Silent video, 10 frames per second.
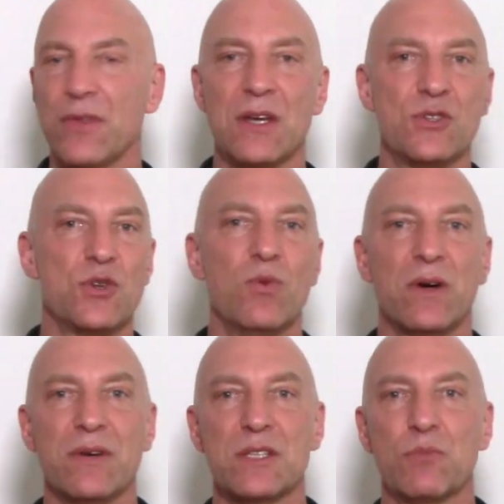things you
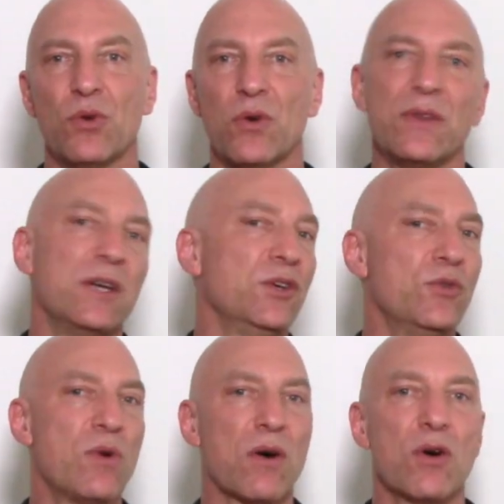want to explore, that
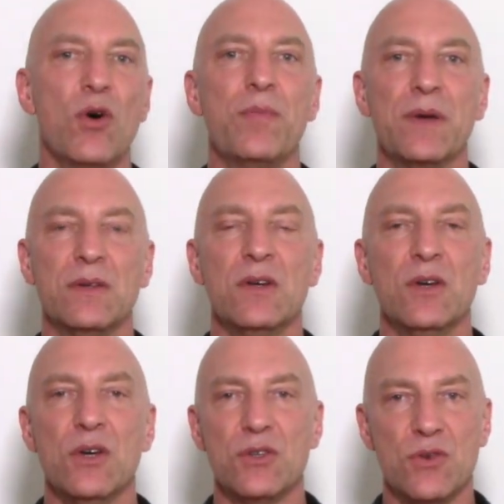you are open
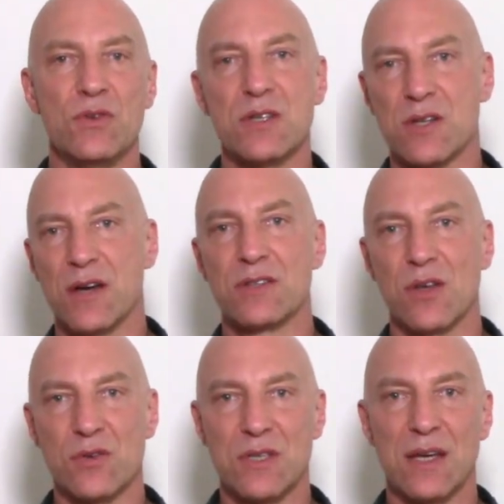to discuss
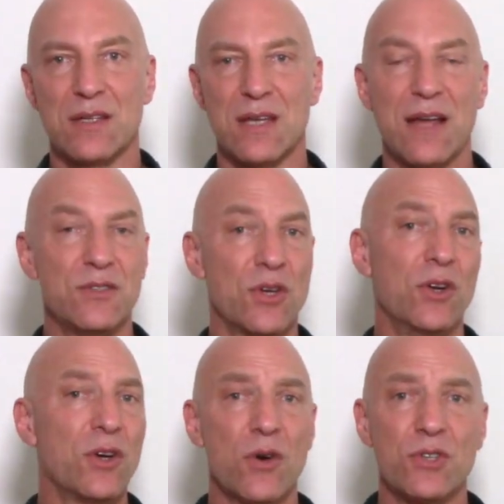those things and to
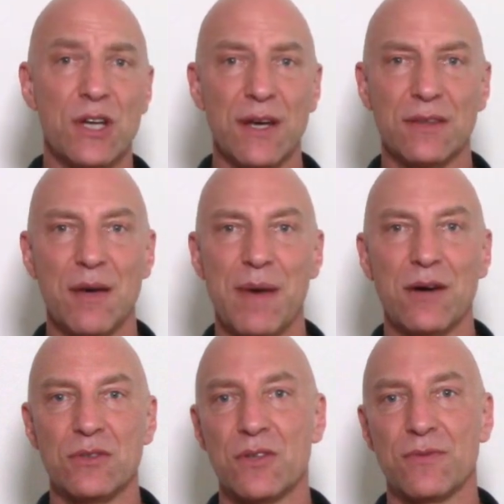negotiate them
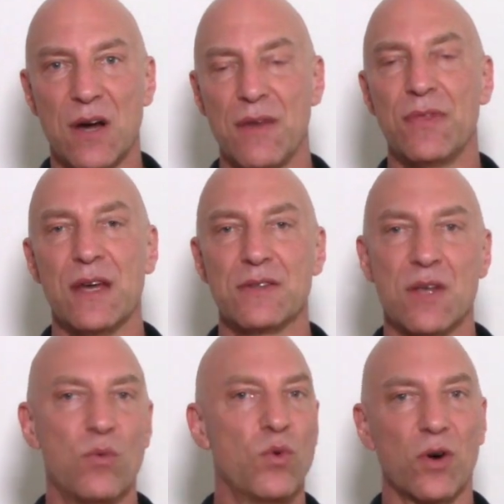out, to find things
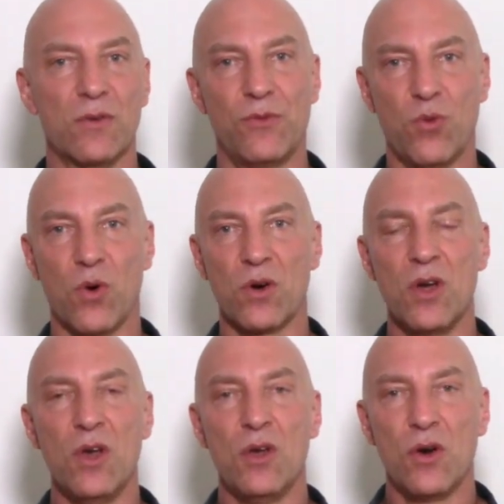that work for
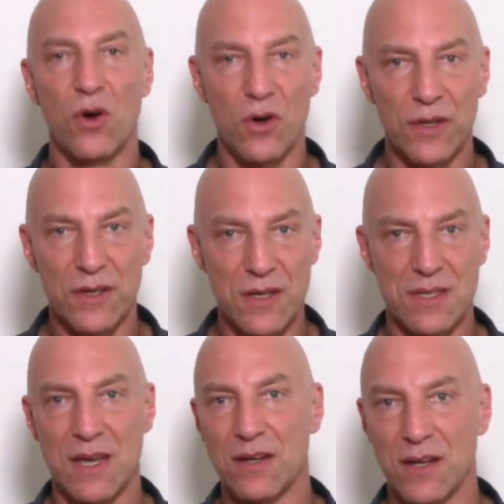all the
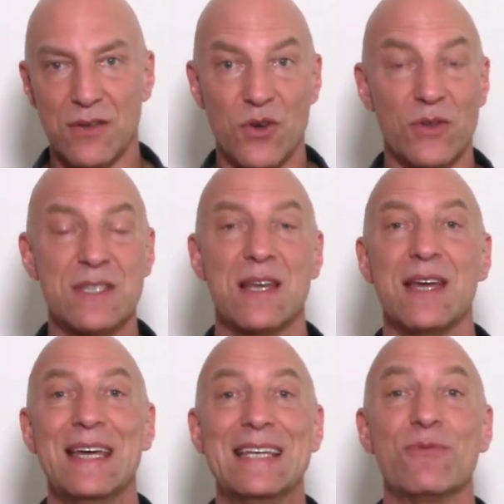consenting adults
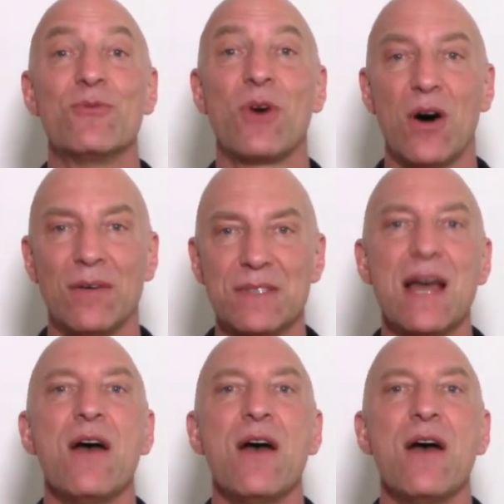involved.